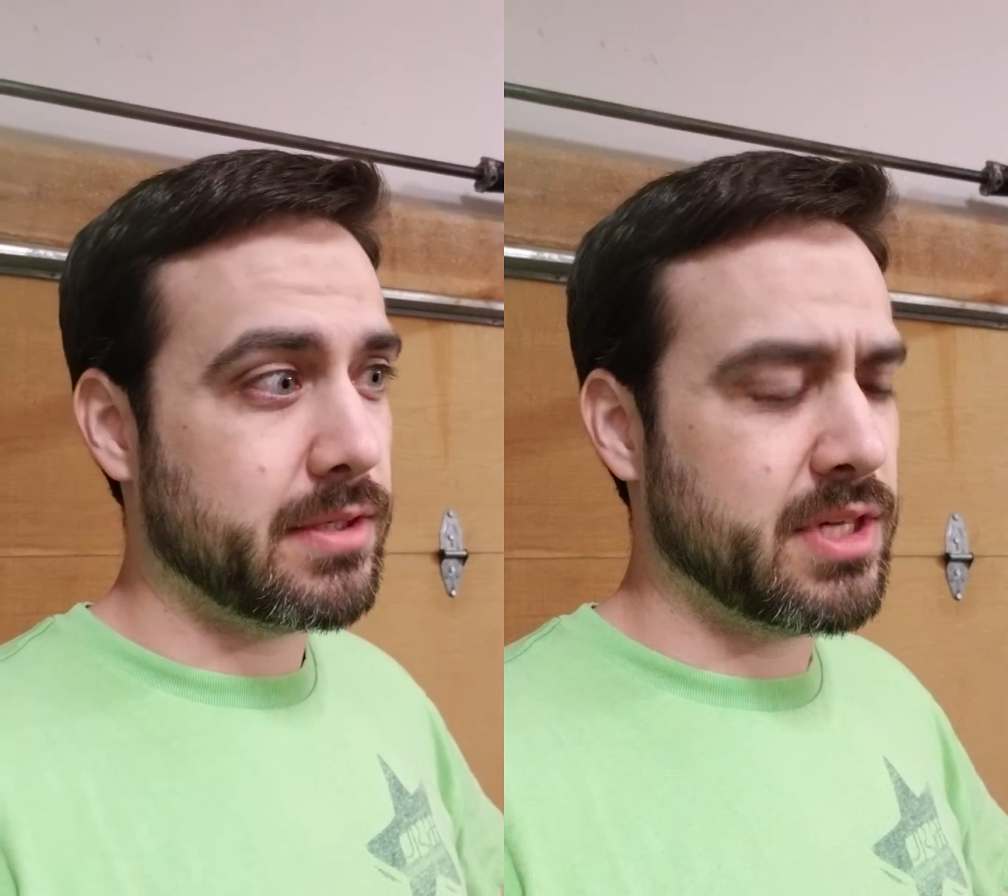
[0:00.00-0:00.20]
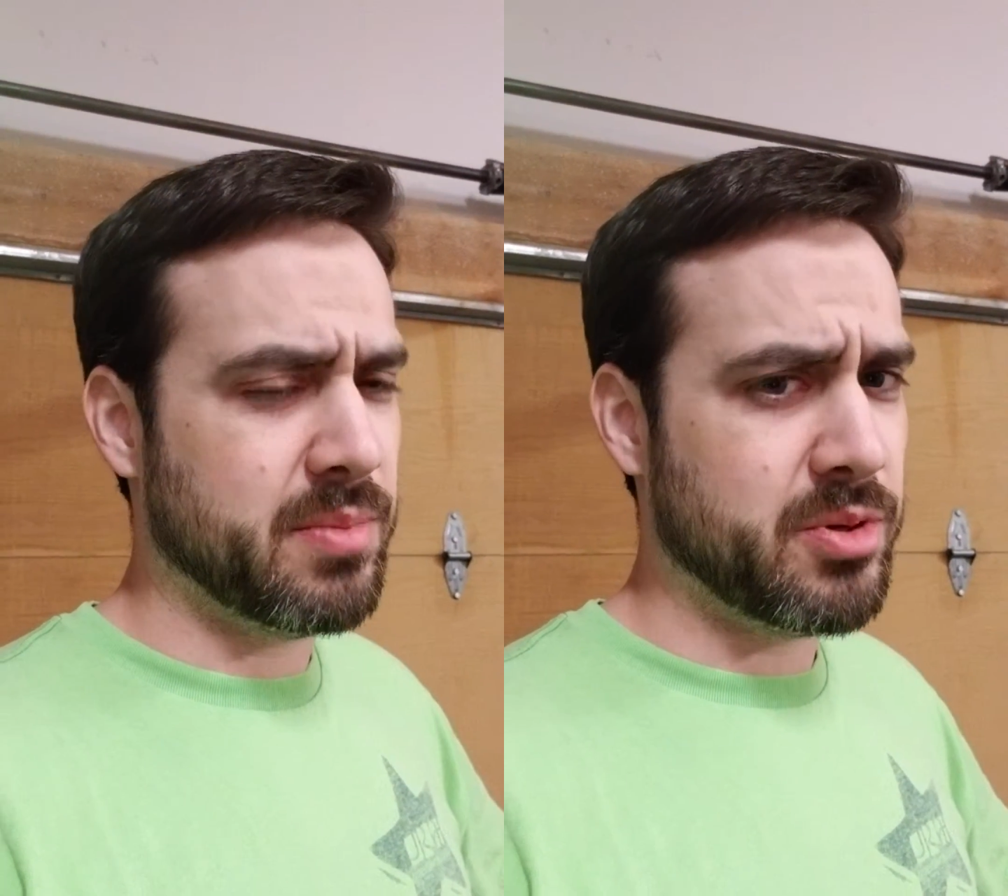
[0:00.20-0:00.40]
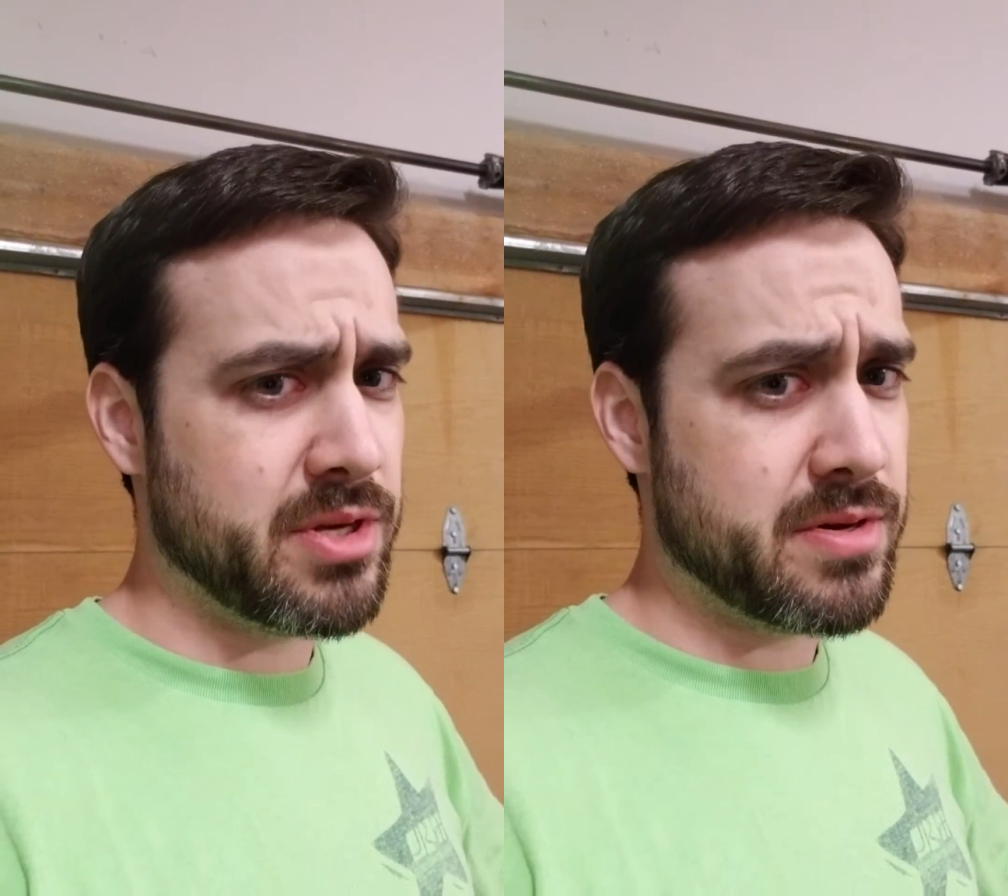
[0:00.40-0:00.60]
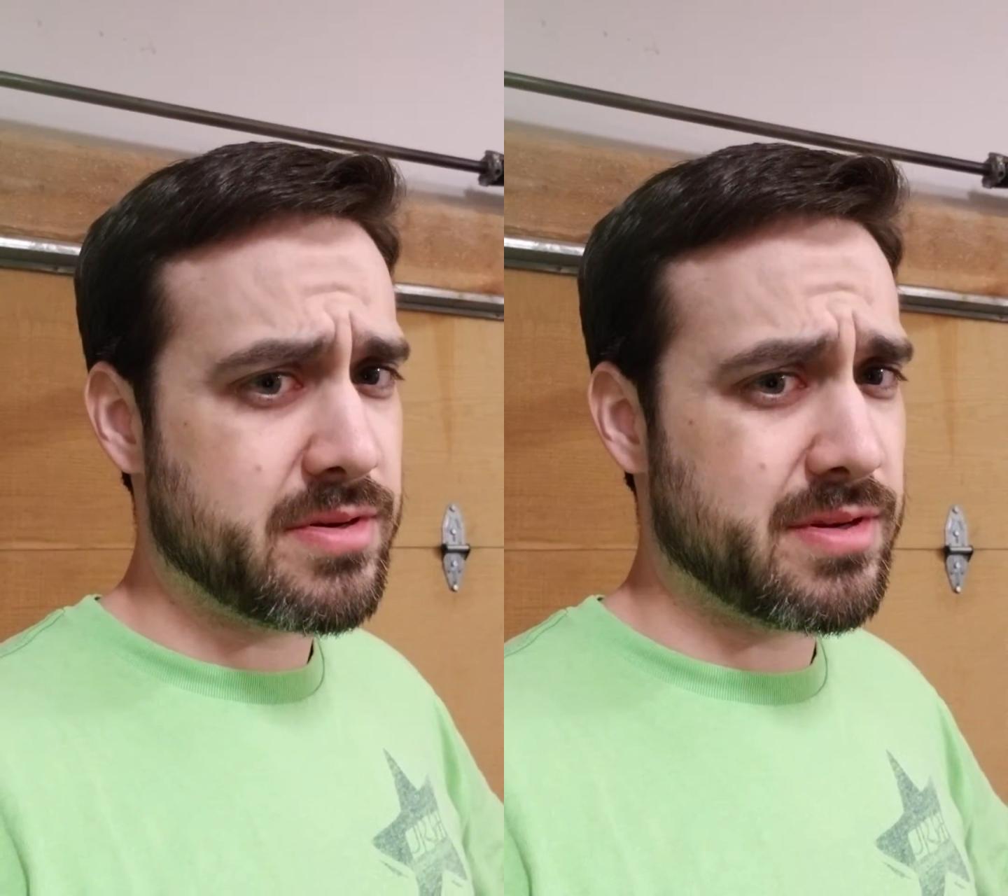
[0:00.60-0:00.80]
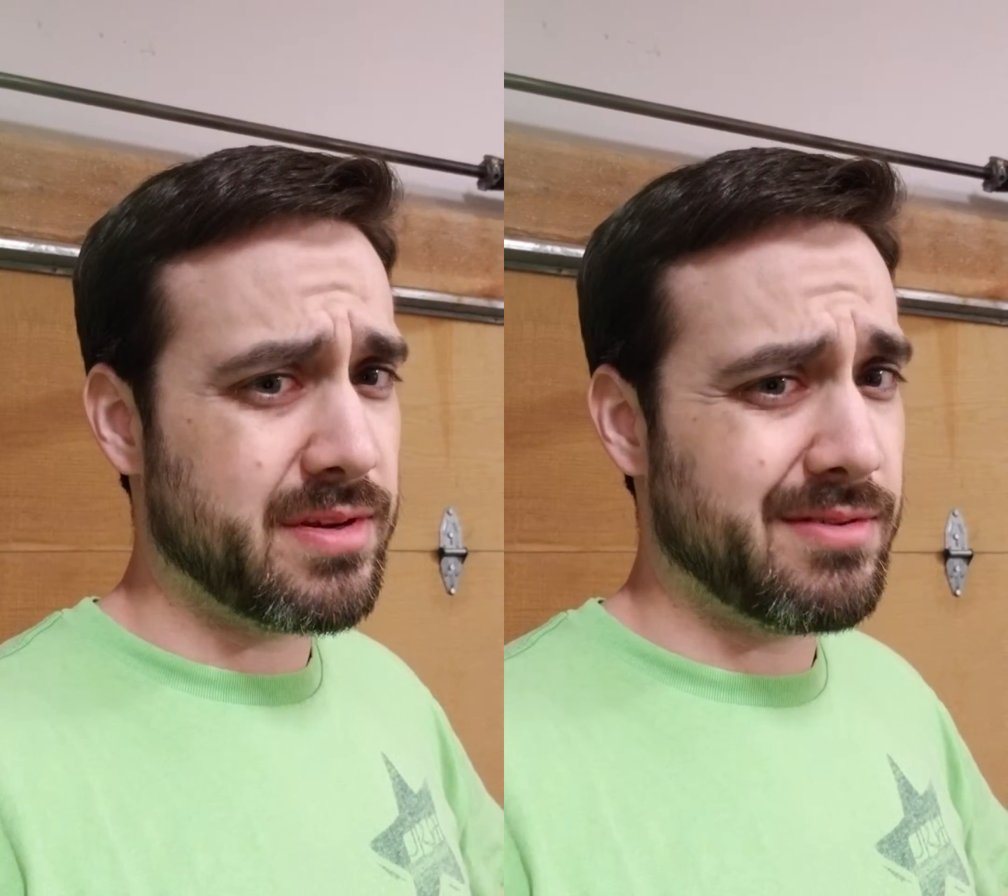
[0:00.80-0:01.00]
a couple
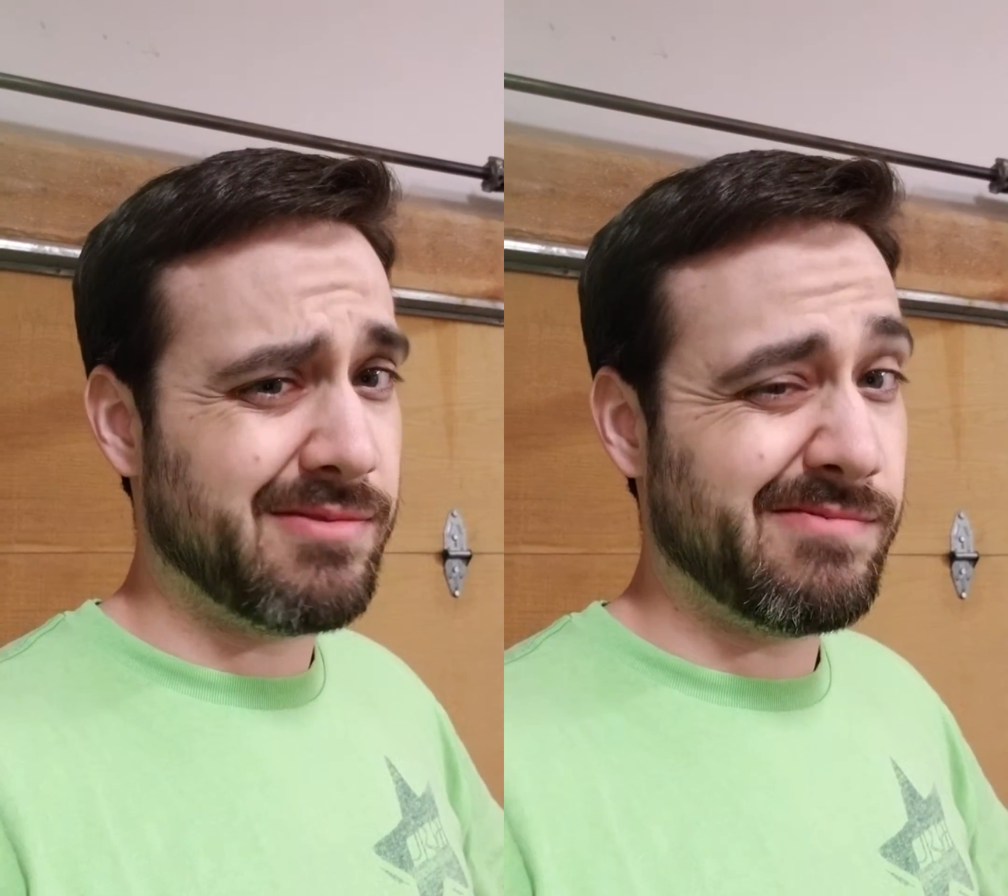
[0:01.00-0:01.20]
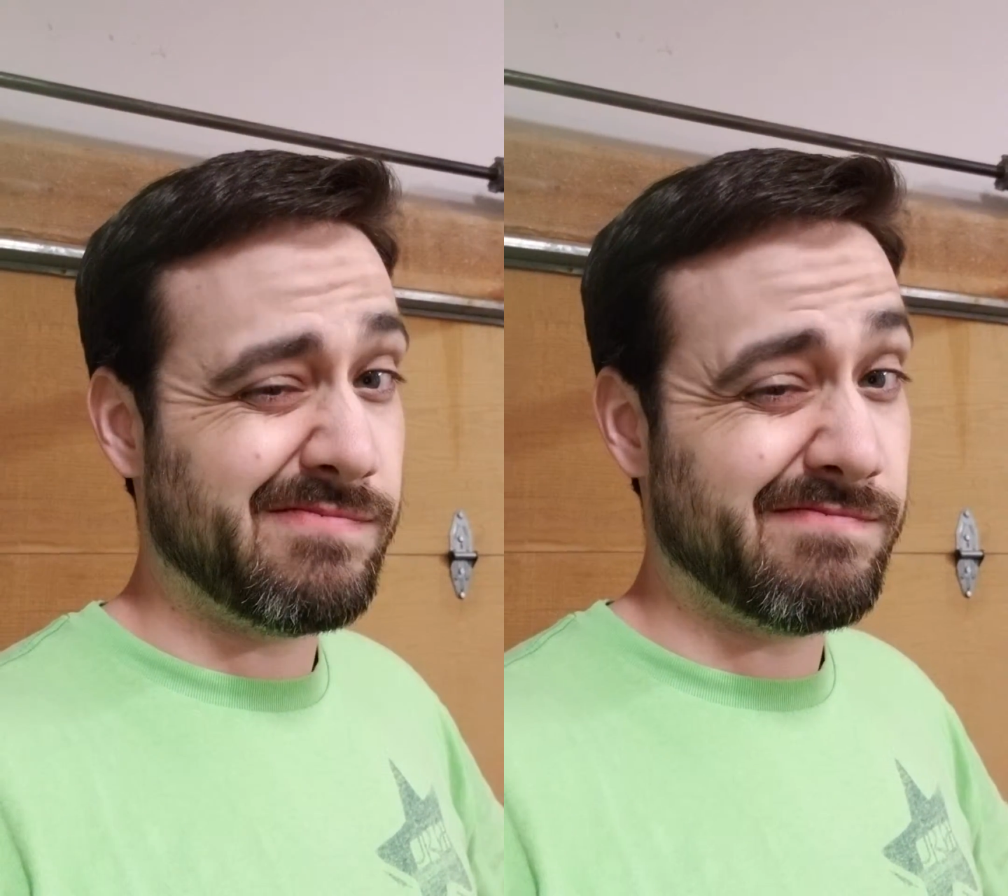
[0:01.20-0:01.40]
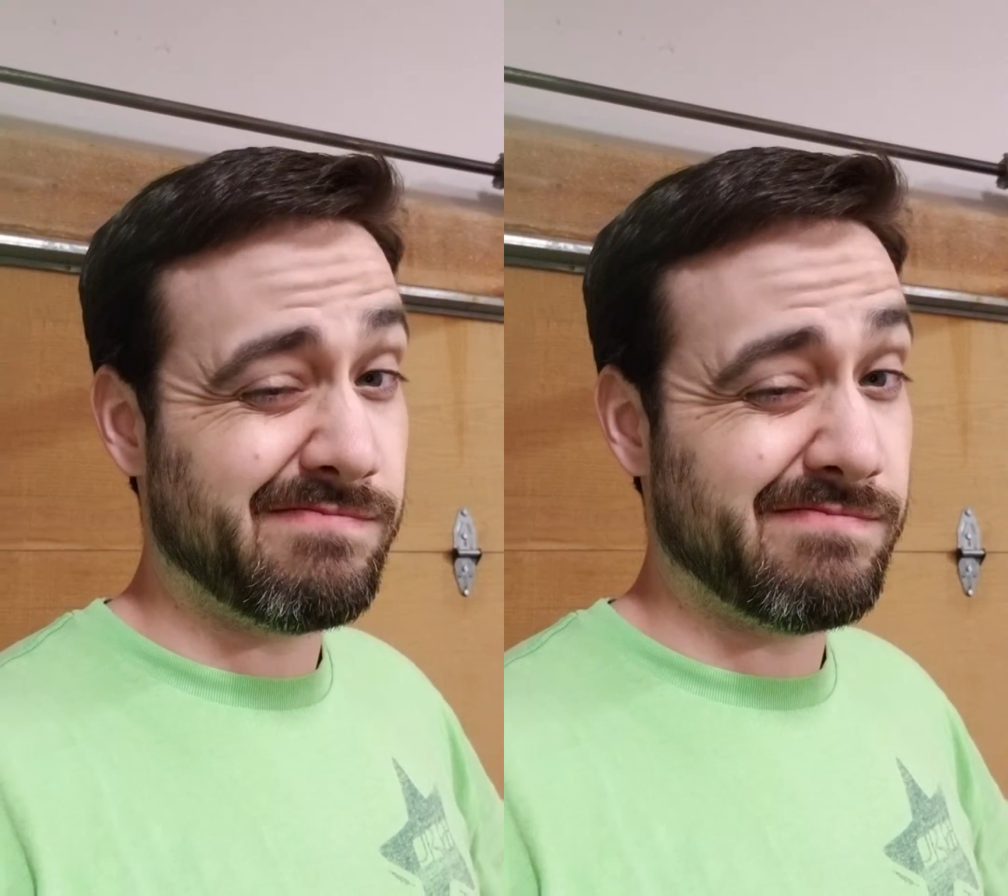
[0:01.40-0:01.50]
years ago,